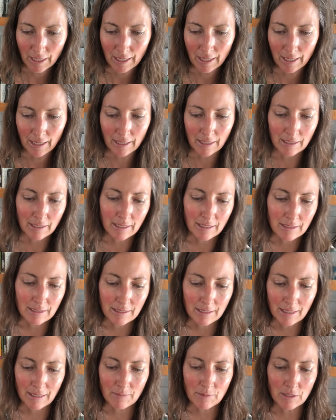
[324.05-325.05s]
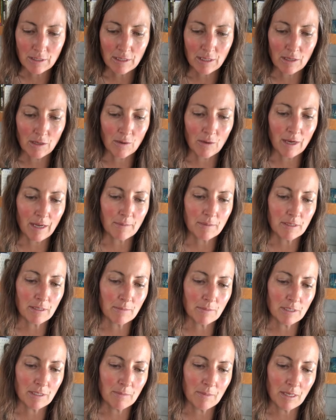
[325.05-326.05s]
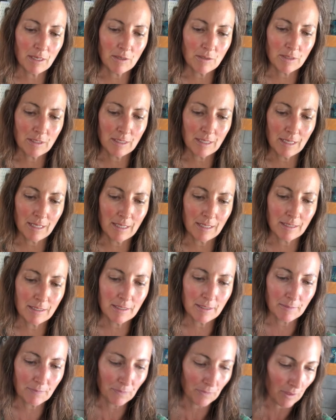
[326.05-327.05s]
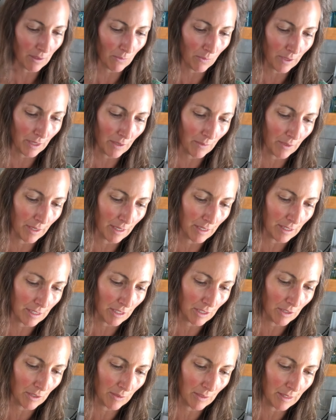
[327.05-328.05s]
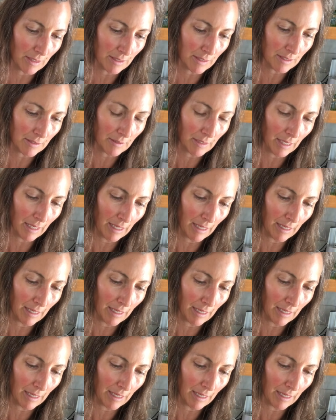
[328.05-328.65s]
and let's see, I'm just gonna grab some tomato seeds, and what you wanna do is